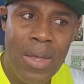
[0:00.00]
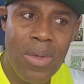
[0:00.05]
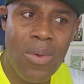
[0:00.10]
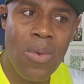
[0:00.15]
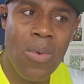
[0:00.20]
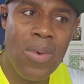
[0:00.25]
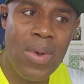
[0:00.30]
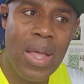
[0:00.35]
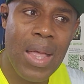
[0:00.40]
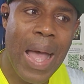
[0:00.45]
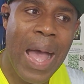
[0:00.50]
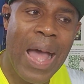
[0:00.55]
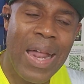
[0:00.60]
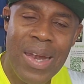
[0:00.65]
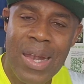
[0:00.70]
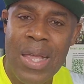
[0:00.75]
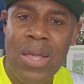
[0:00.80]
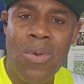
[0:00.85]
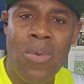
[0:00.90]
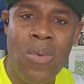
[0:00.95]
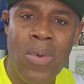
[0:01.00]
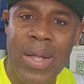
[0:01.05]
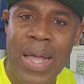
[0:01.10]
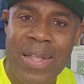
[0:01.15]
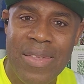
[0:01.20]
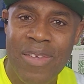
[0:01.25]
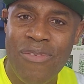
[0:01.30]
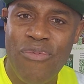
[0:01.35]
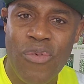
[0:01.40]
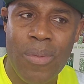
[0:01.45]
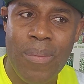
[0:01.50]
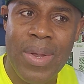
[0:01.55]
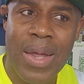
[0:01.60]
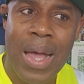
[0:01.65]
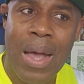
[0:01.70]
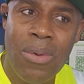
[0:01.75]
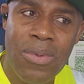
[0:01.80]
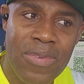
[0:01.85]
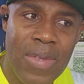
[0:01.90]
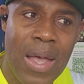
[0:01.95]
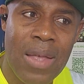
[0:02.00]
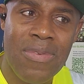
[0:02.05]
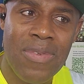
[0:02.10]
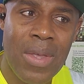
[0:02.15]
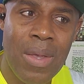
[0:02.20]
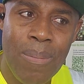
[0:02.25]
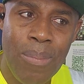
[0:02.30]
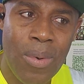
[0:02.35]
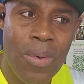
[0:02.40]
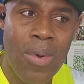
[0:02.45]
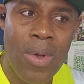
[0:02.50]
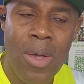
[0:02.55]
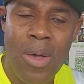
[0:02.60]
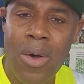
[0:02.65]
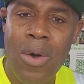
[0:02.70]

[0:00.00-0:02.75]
You will get it from the Hausas, Igbo,